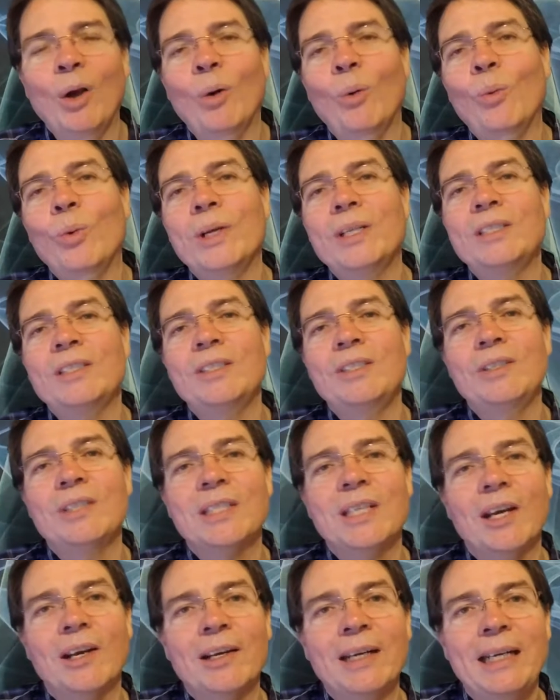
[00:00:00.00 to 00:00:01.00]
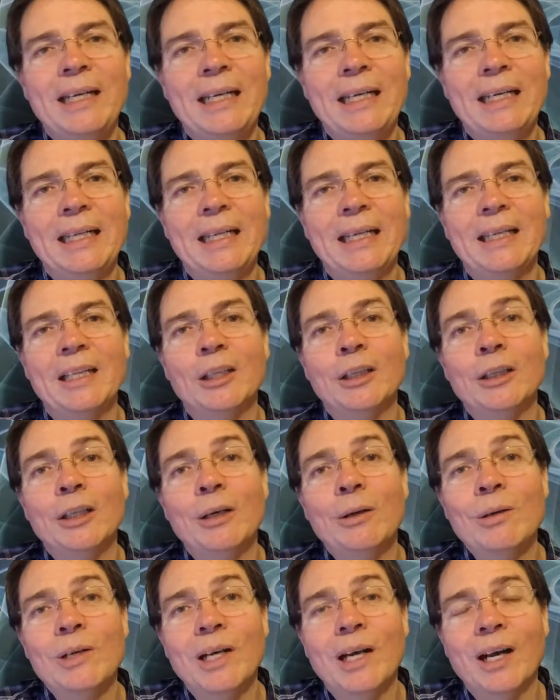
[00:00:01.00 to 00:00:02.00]
Once you start eating
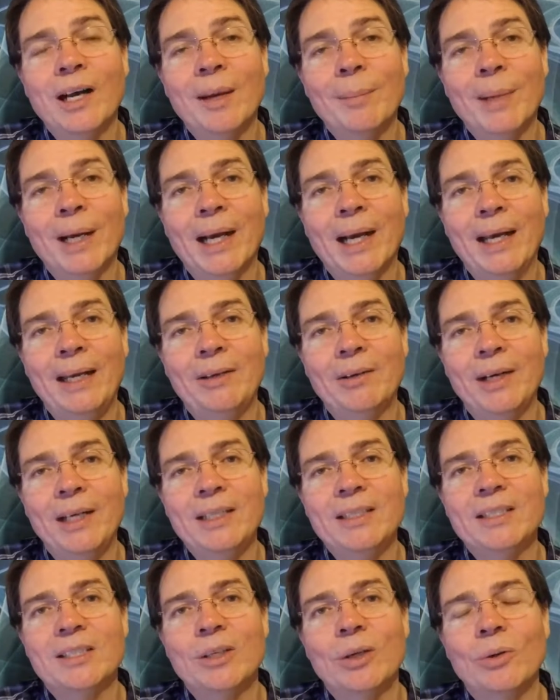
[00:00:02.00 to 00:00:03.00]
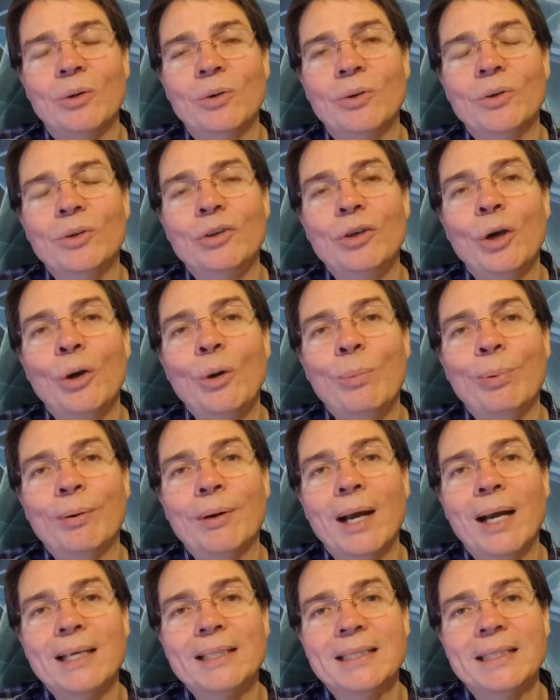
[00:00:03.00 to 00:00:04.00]
low carbohydrates, so no
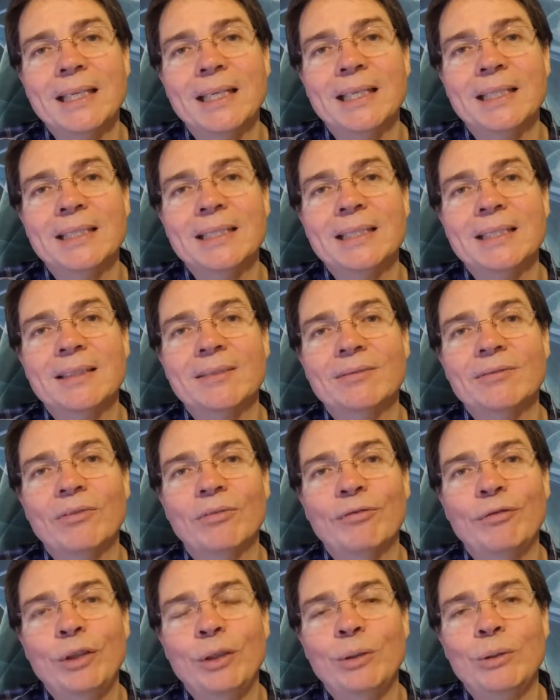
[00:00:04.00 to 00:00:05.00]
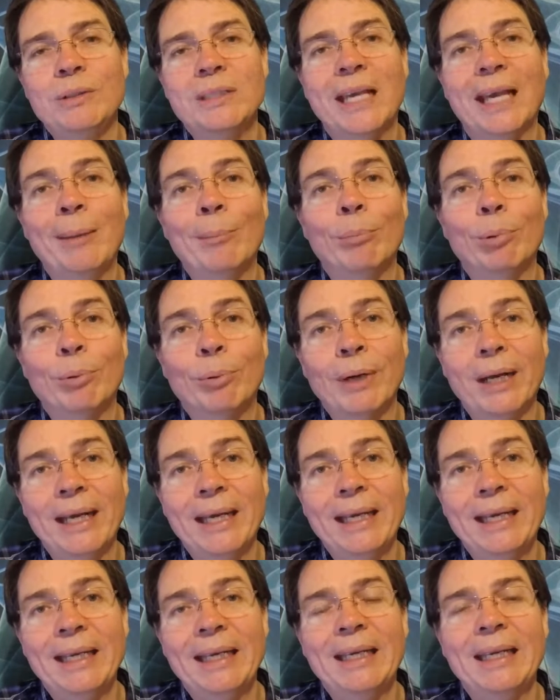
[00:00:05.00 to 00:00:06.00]
processed foods like
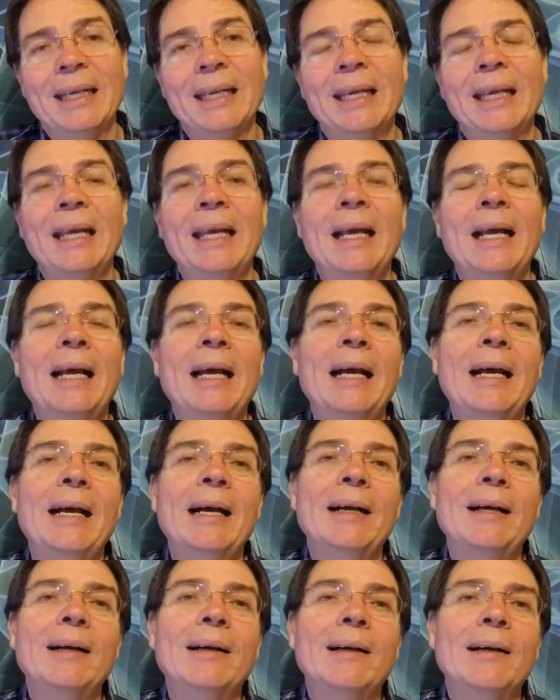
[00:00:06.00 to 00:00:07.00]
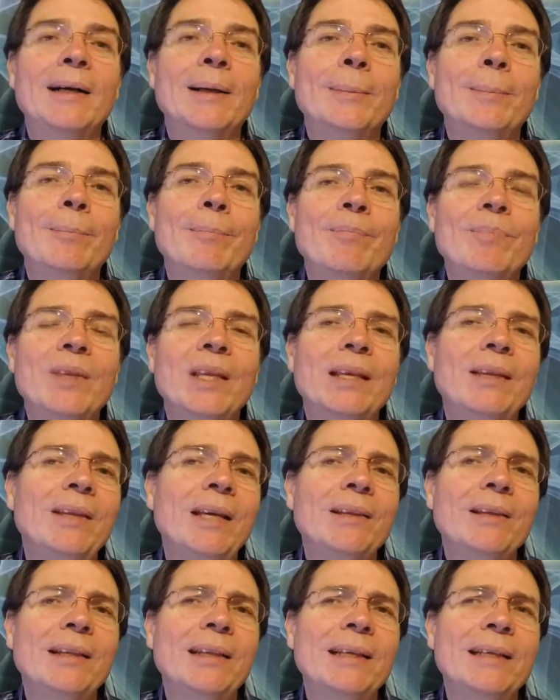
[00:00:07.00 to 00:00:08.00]
bread,
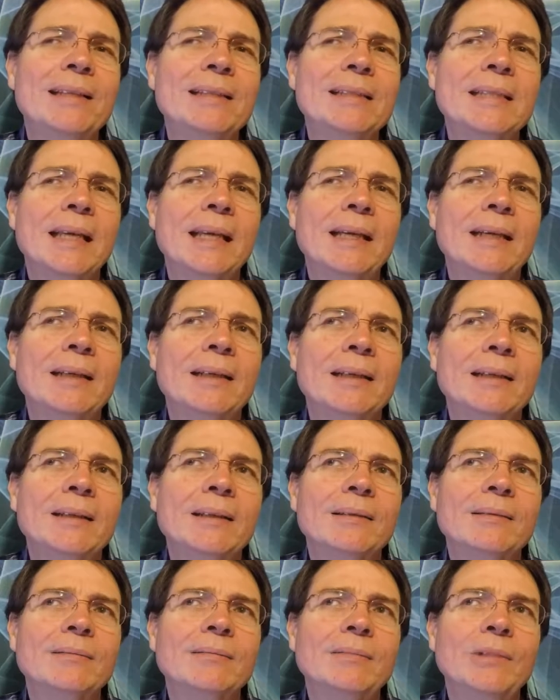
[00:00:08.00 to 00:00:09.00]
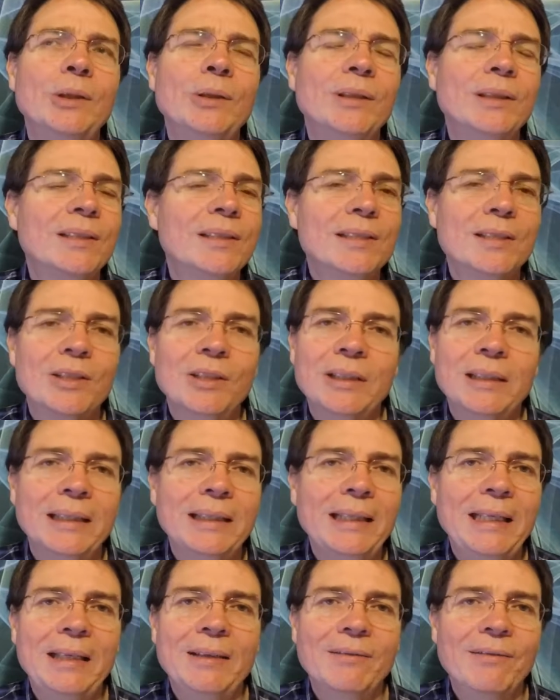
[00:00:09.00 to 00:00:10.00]
the other thing is, like, you can
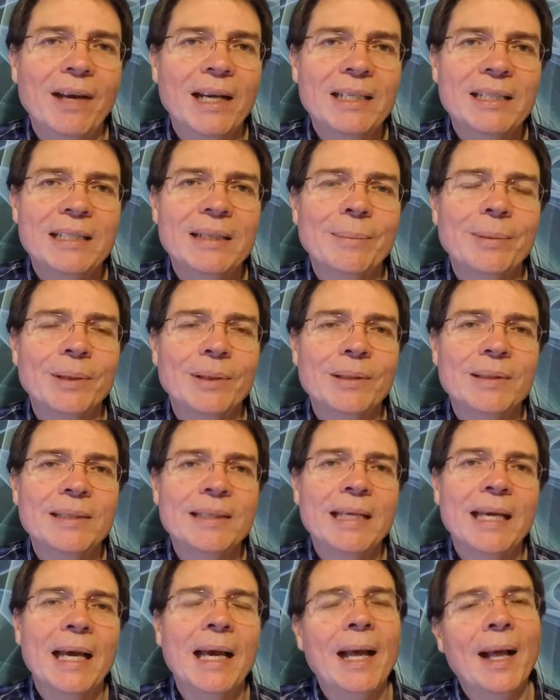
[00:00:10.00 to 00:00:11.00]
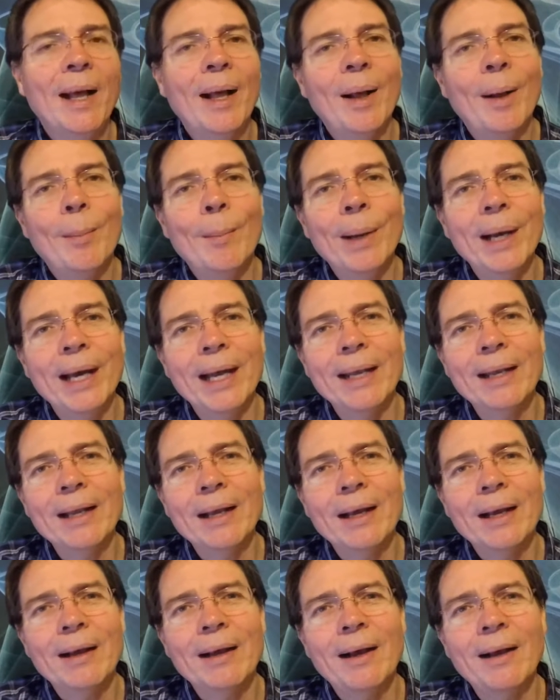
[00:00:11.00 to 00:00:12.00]
certainly eat vegetables, but
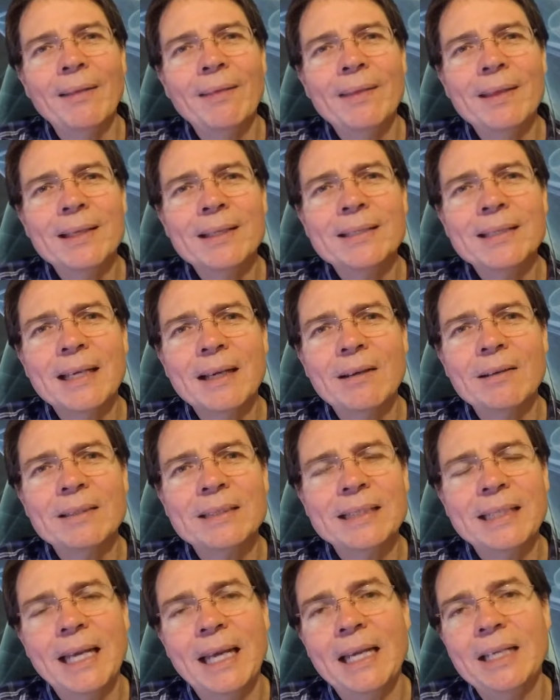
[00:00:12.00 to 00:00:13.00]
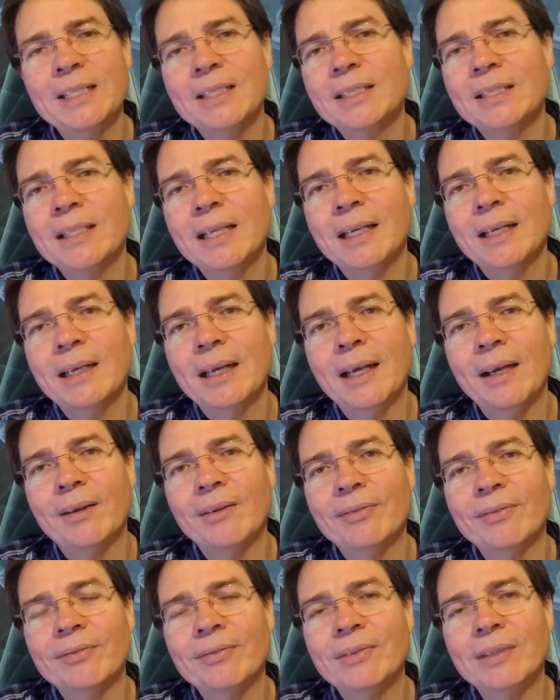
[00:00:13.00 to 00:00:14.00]
on this
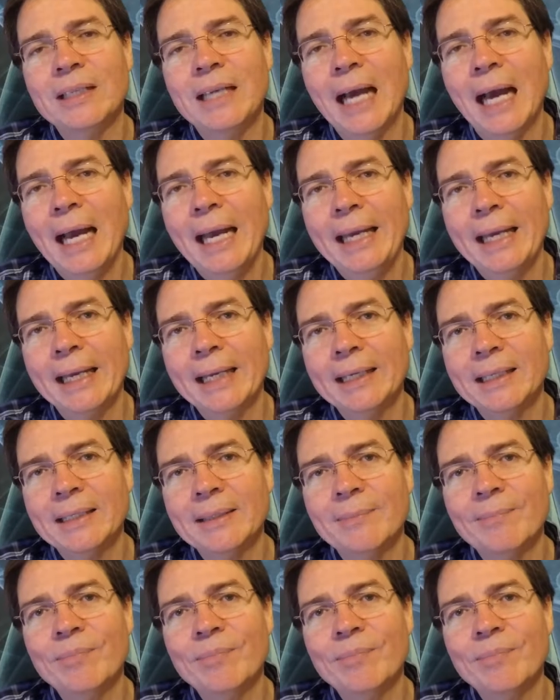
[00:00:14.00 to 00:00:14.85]
LCHF diet,